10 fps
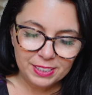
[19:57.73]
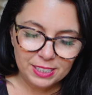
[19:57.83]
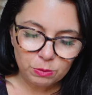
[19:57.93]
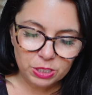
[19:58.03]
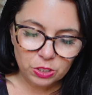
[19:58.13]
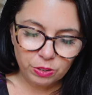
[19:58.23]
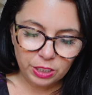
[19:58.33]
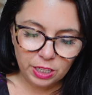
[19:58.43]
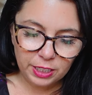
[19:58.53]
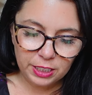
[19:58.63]
see what's going
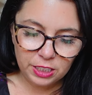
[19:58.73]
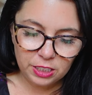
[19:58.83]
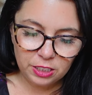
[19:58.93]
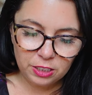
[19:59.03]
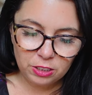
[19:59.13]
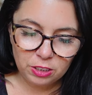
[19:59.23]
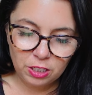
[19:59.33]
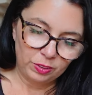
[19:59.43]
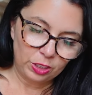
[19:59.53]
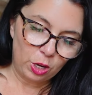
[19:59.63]
on here.
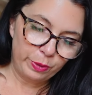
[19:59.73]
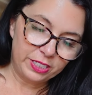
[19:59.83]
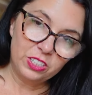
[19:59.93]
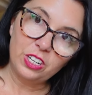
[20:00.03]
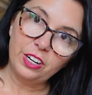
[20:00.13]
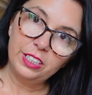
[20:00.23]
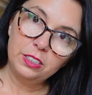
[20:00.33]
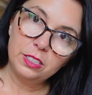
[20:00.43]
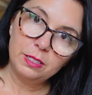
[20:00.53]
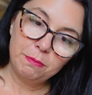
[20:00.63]
Oh, it's starting to